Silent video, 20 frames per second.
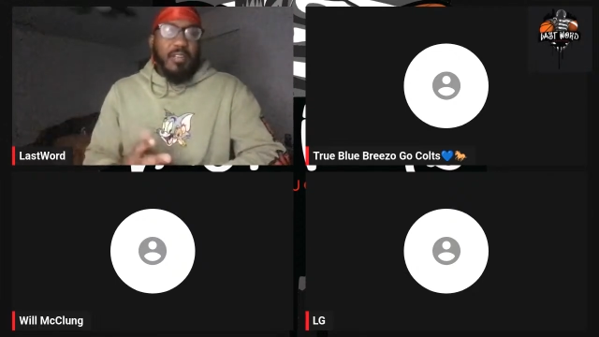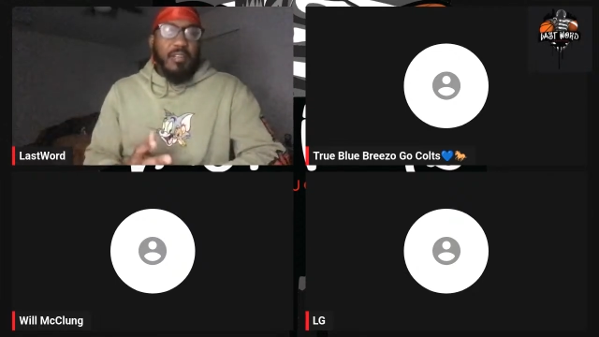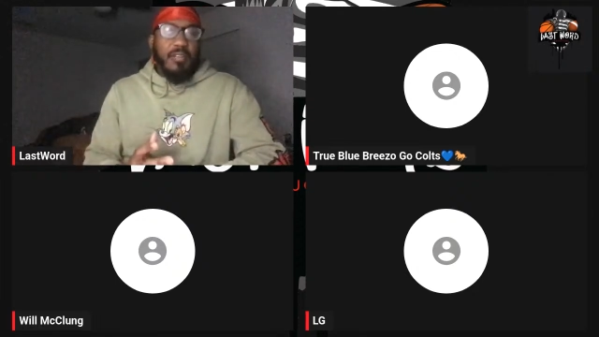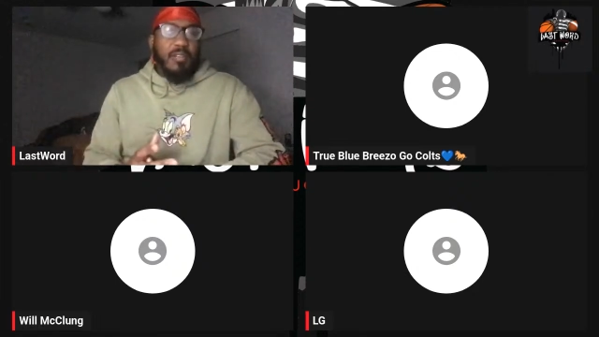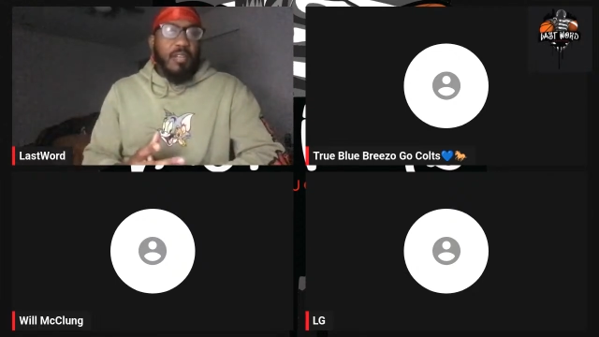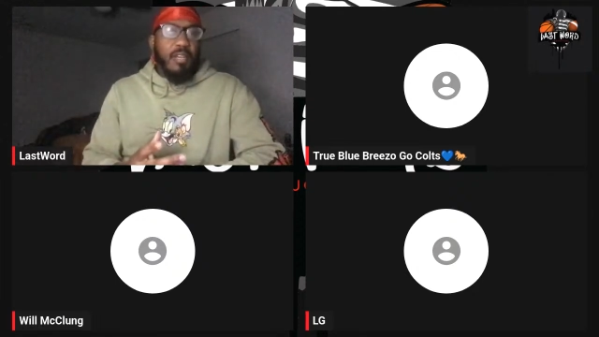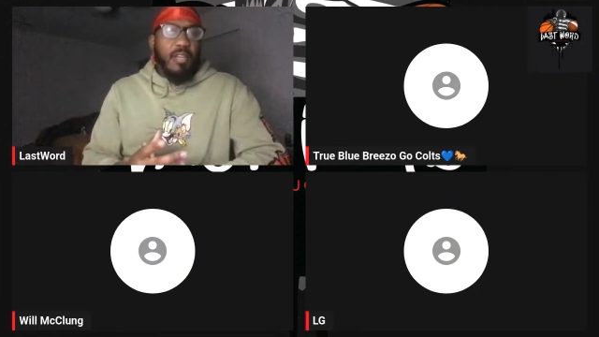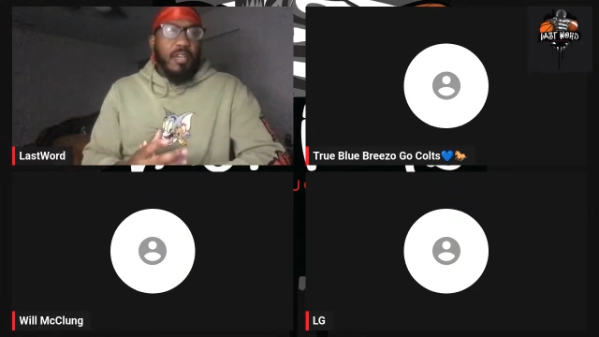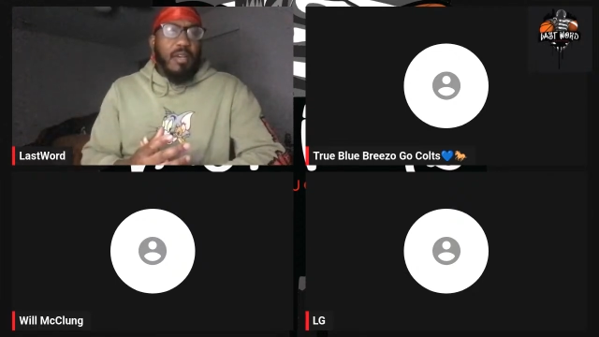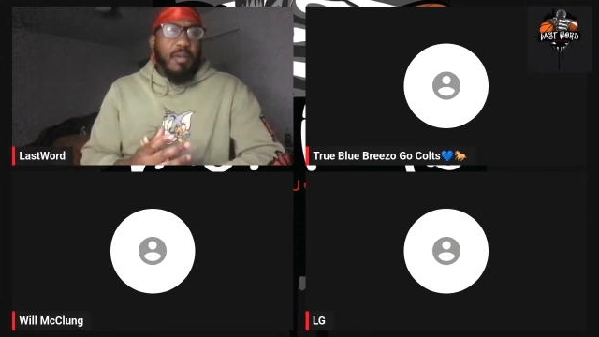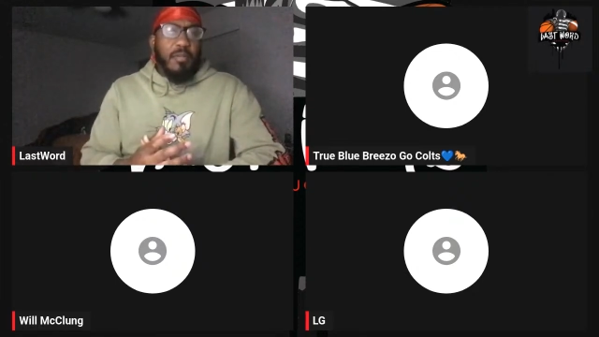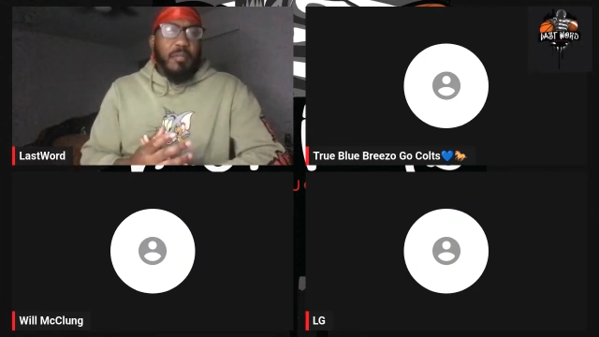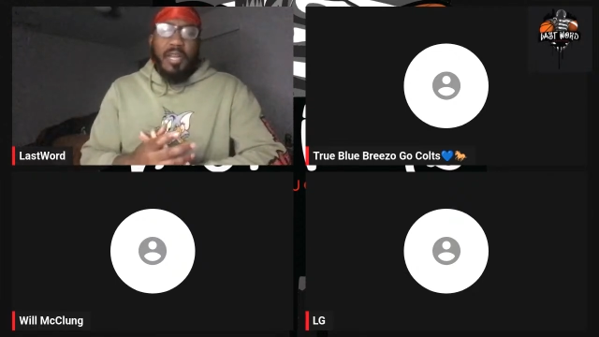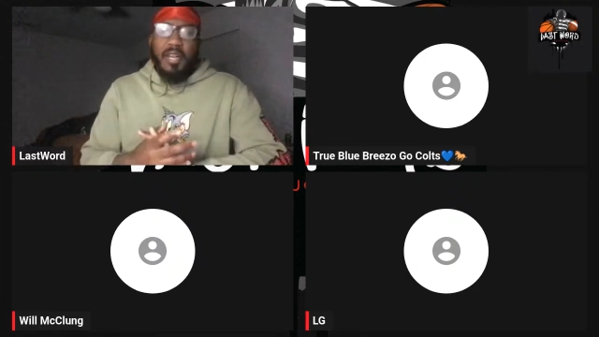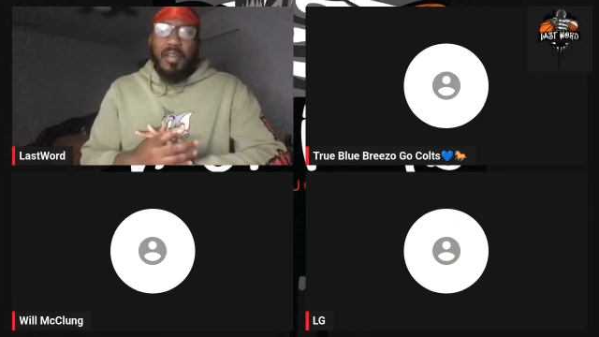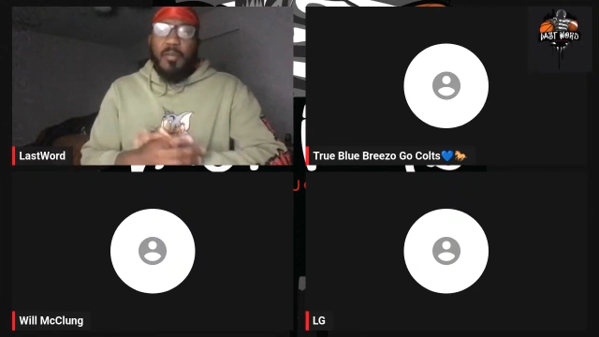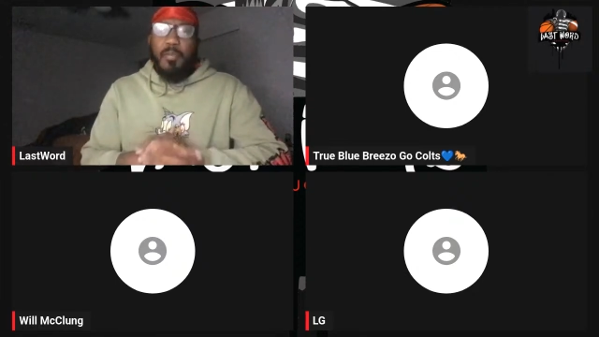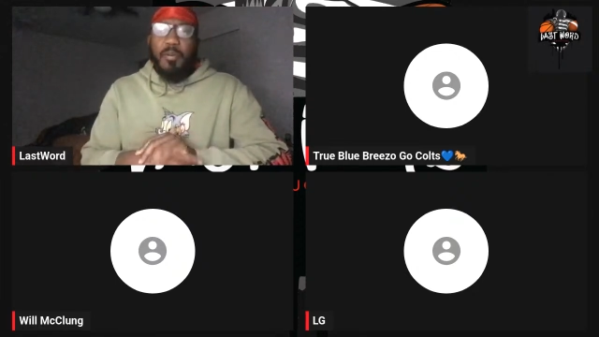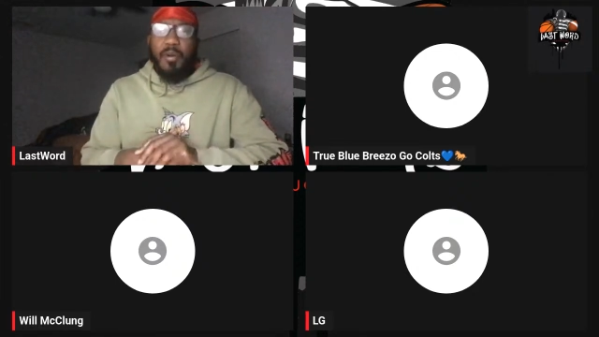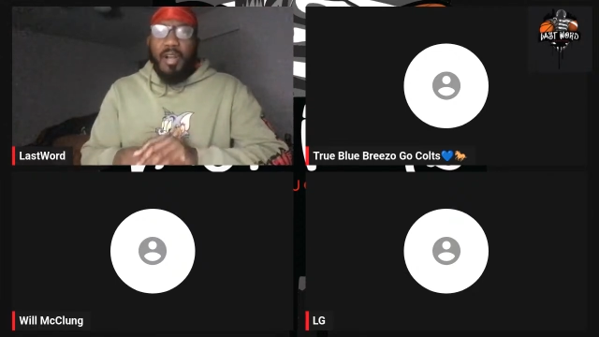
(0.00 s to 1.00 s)
it. But
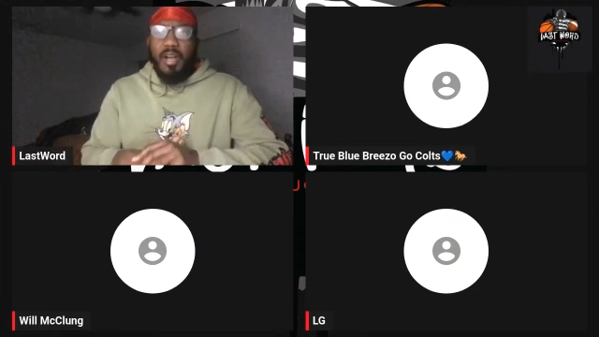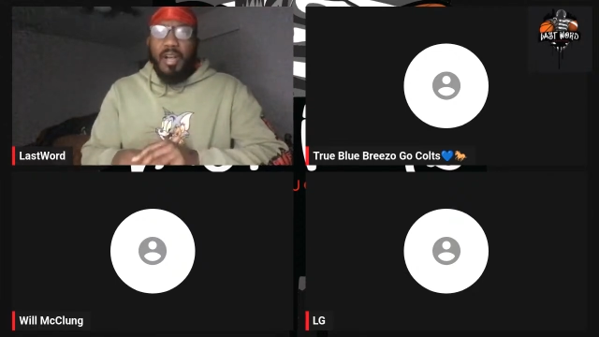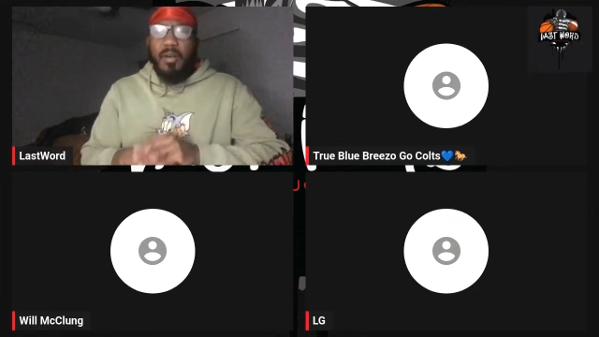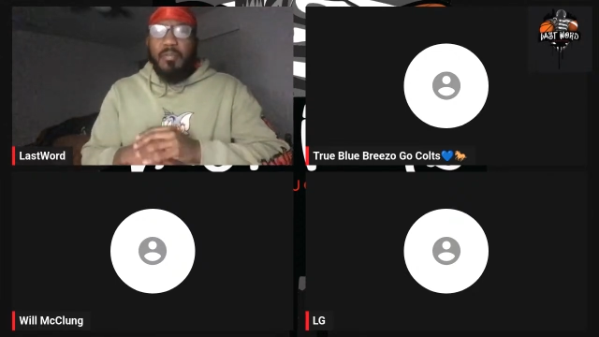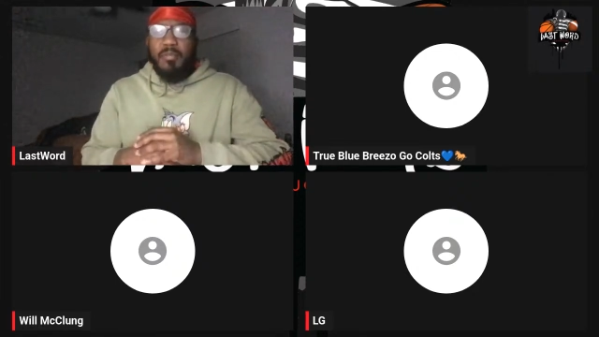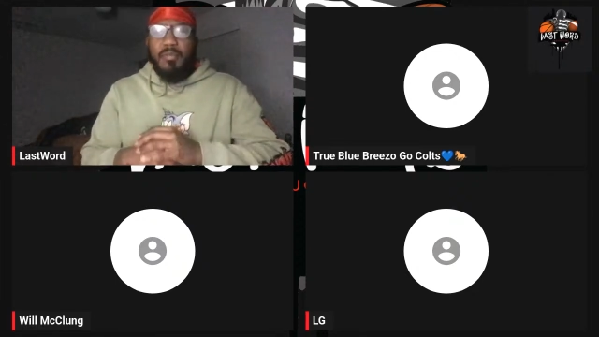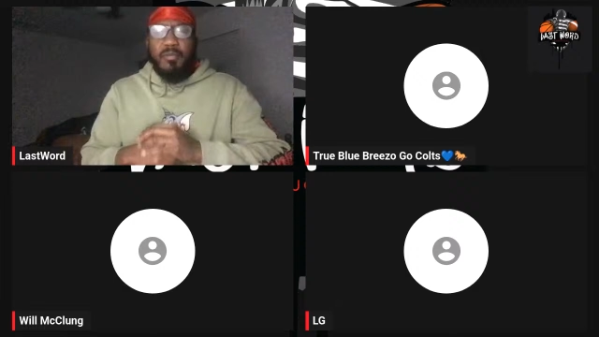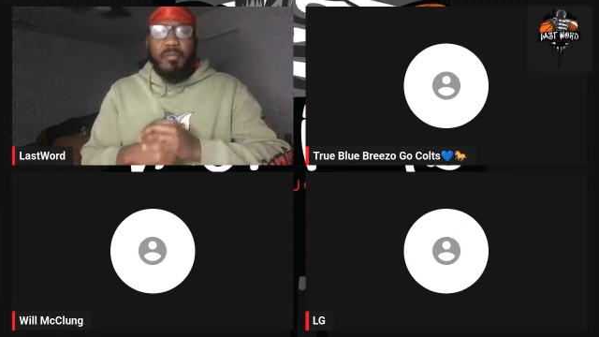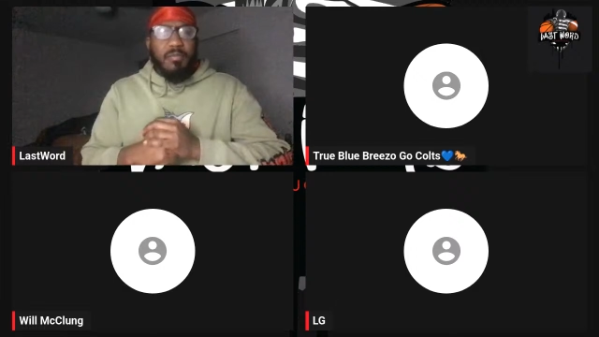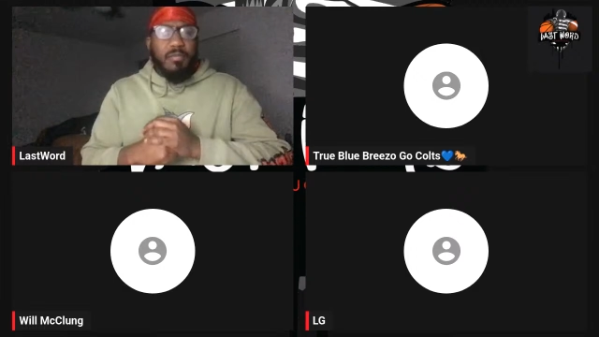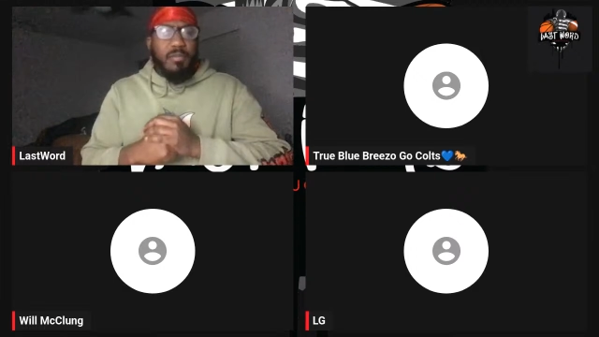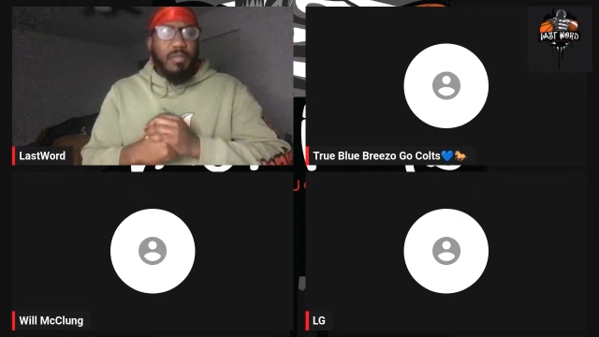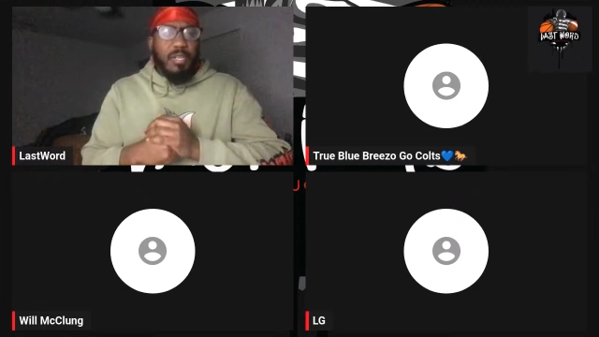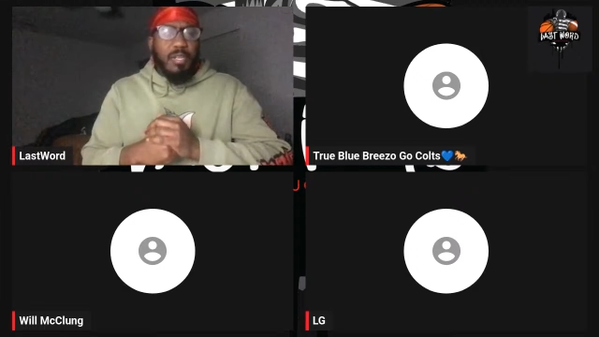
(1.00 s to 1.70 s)
the problem